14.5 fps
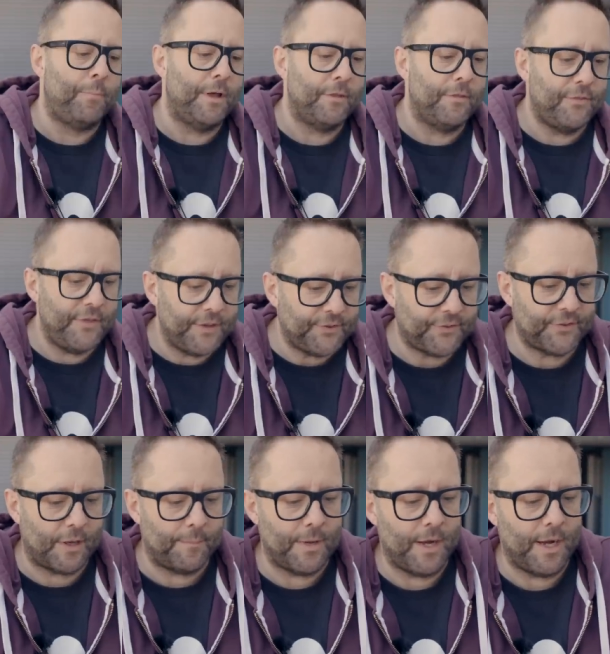But this
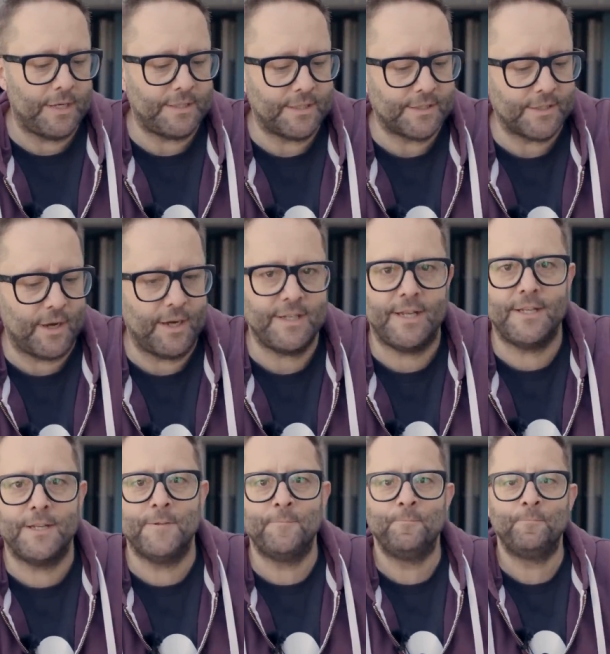summer I
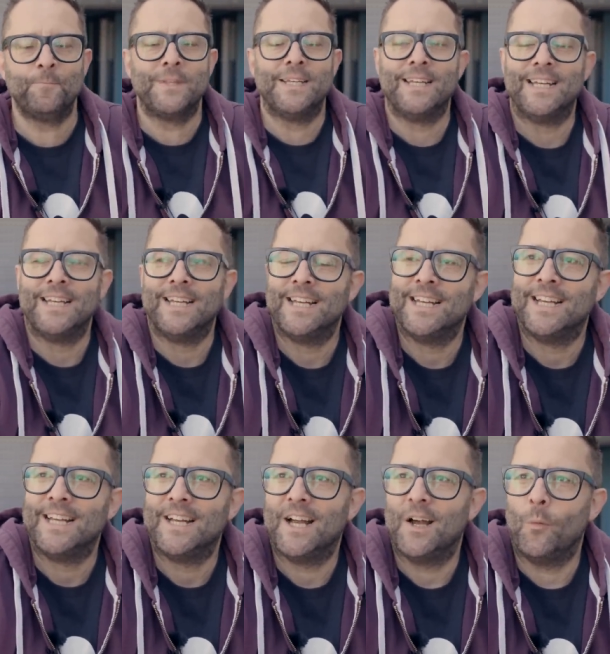decided,
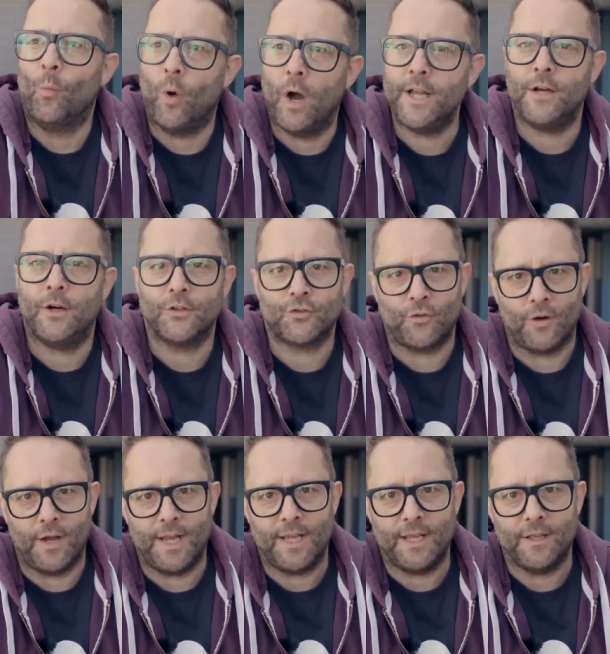why not
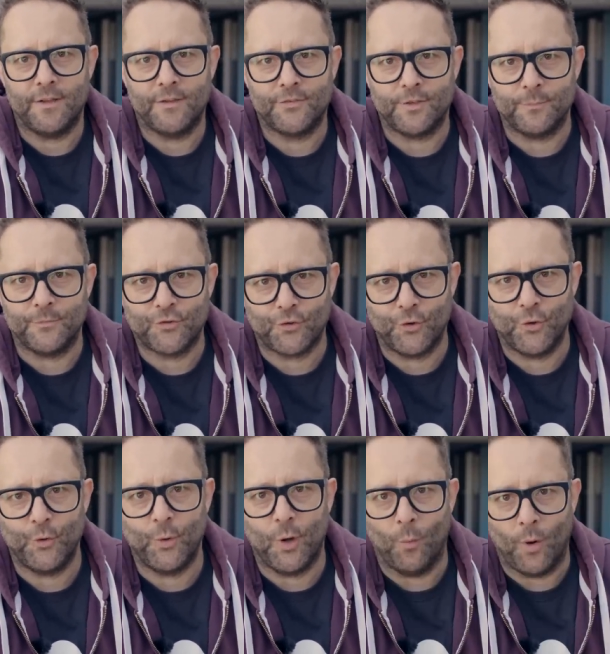try some
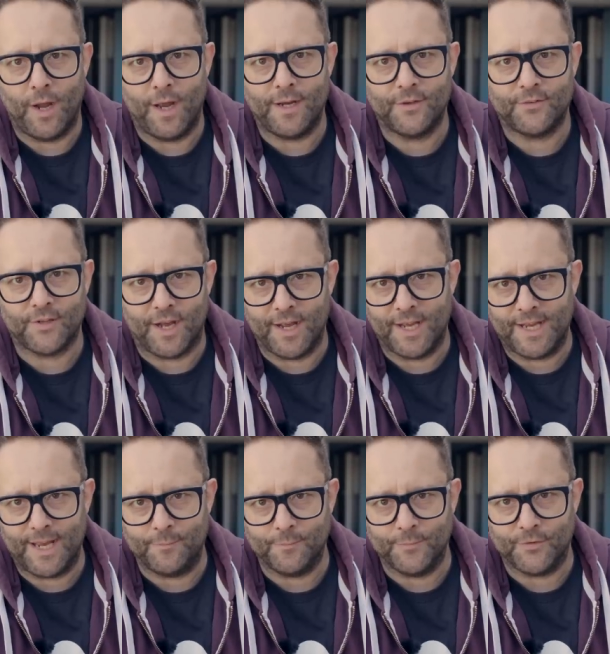true wireless
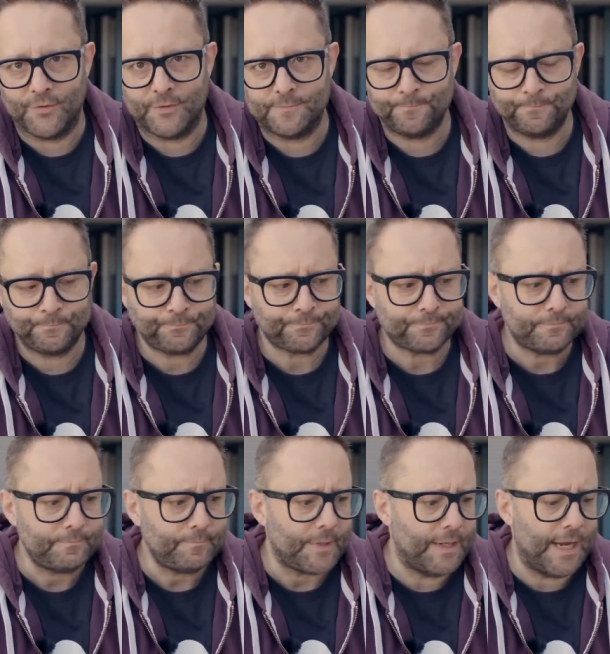IEMs?
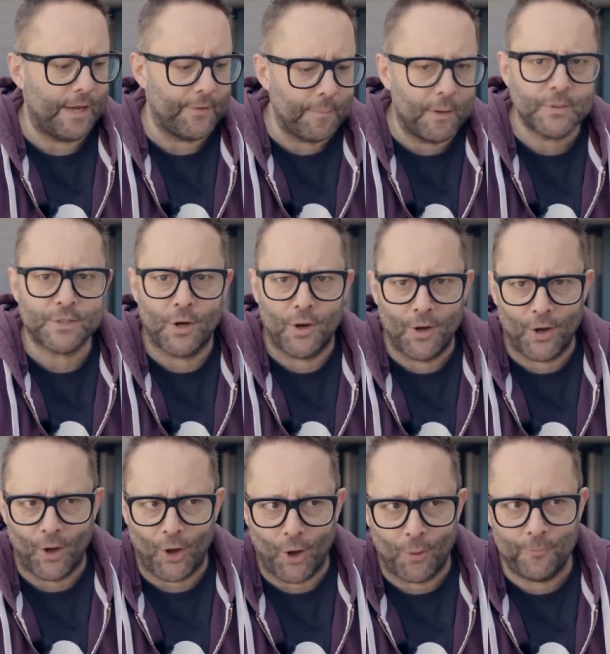Now, the most
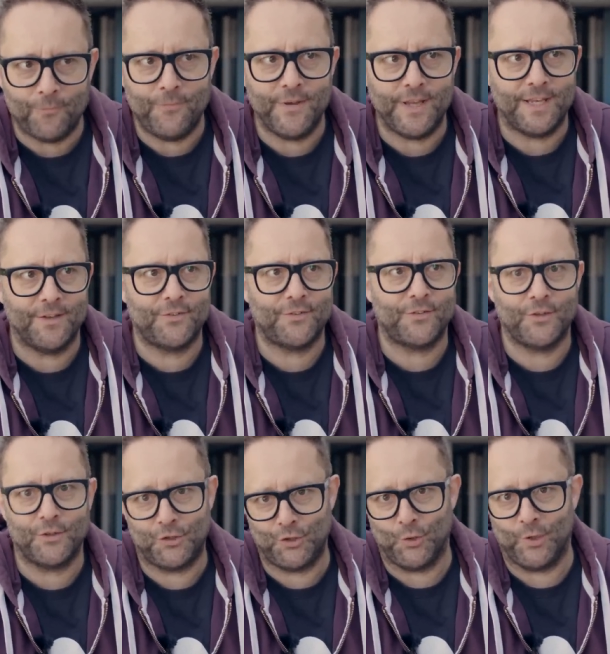obvious
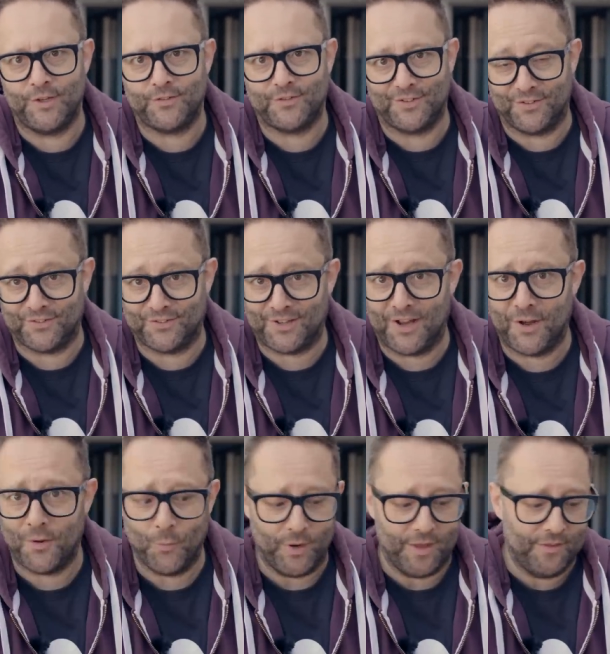choice to
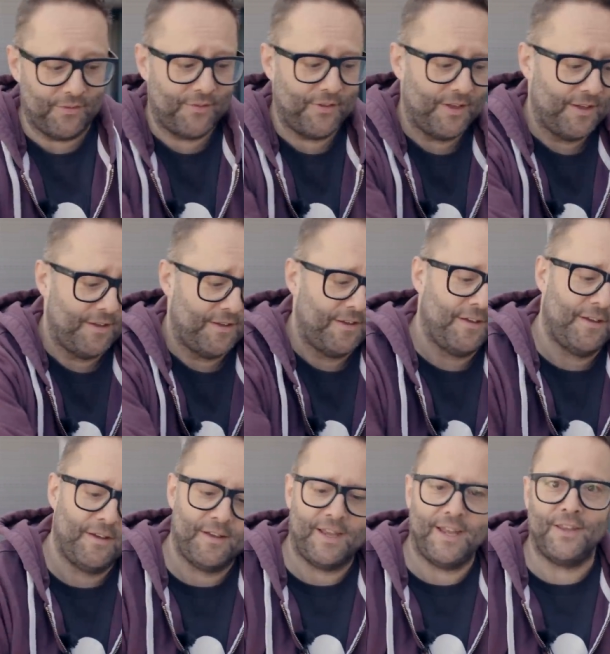start with
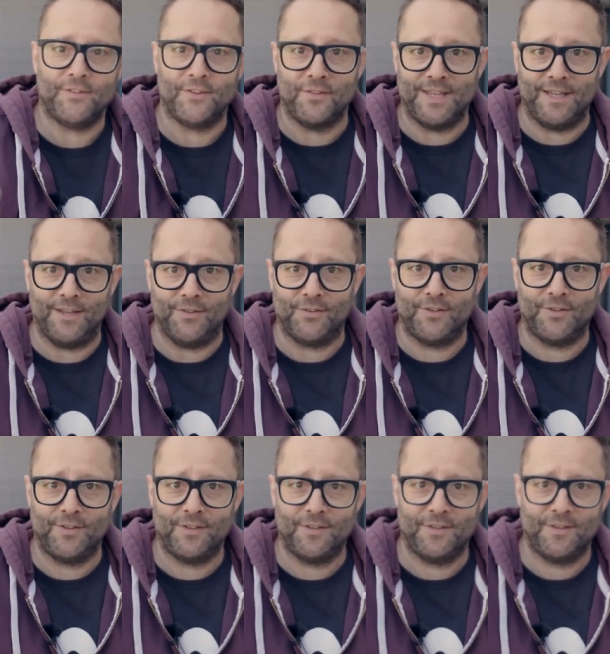is these
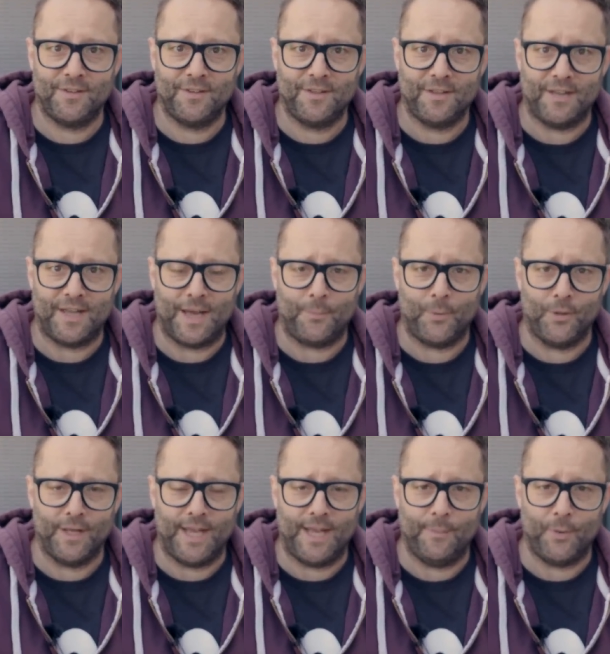
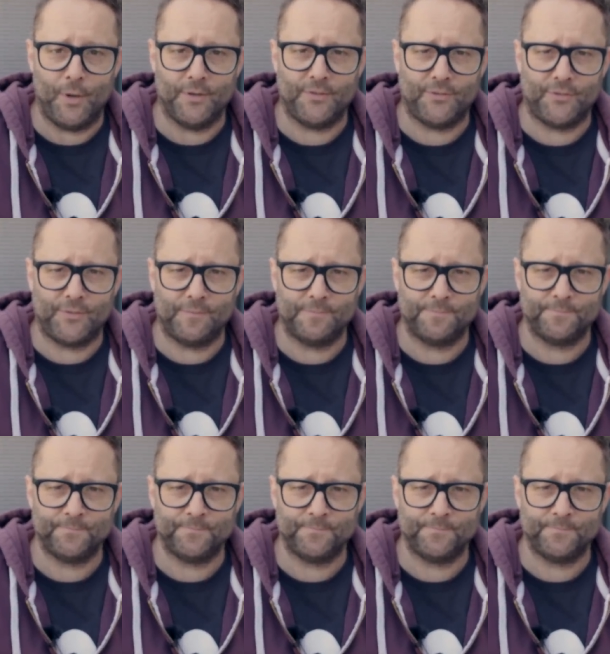Apple AirPods.